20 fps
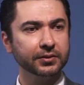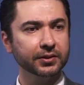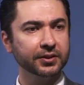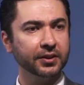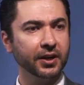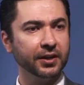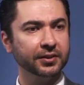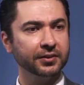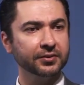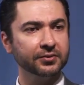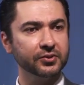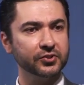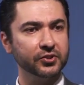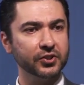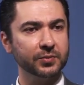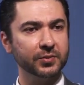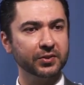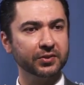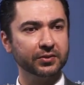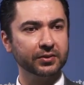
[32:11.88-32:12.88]
Iranian
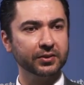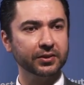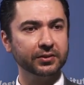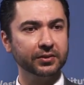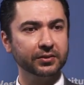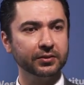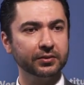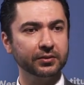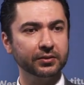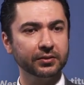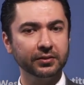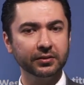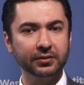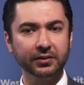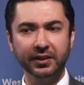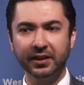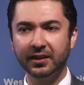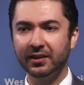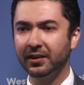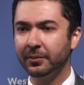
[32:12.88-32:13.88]
regime started to
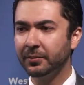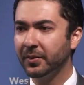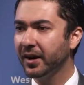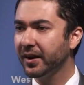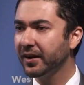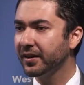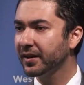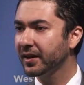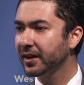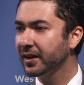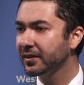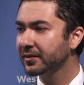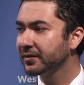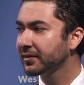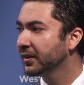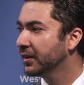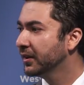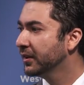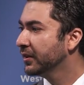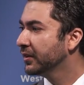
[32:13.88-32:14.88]
kill Americans.